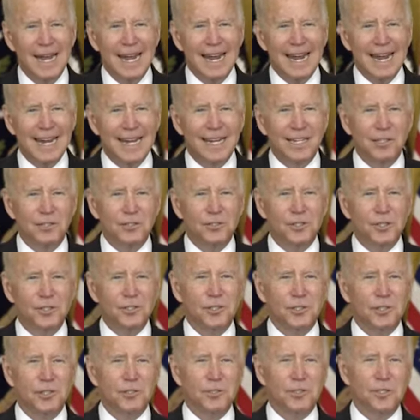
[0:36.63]
and
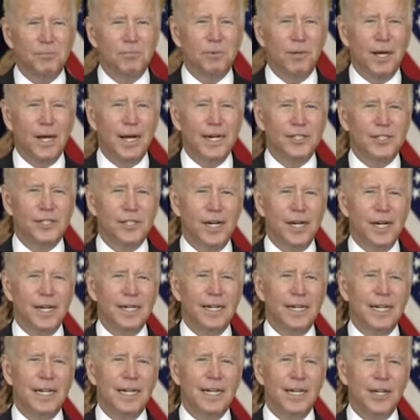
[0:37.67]
logistical supply
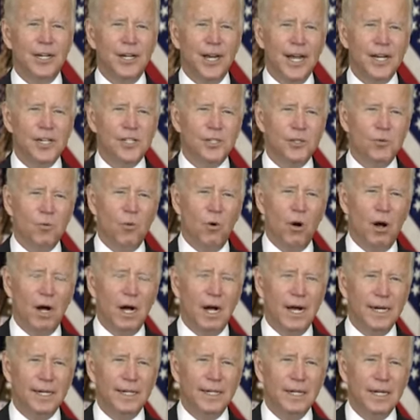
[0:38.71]
chain
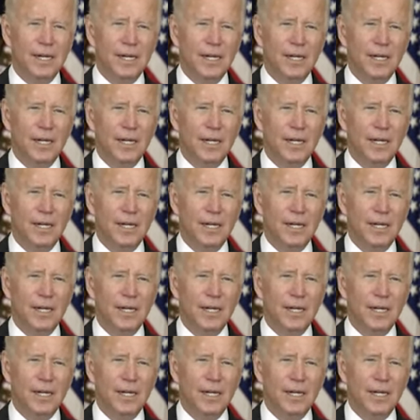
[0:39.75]
nationwide